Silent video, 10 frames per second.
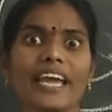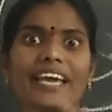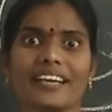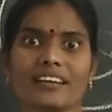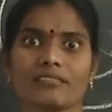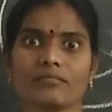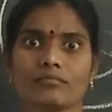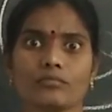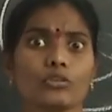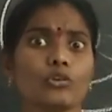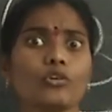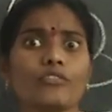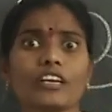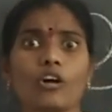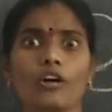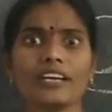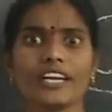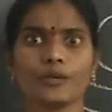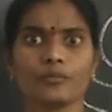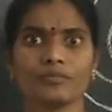air? No, we can't
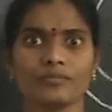live.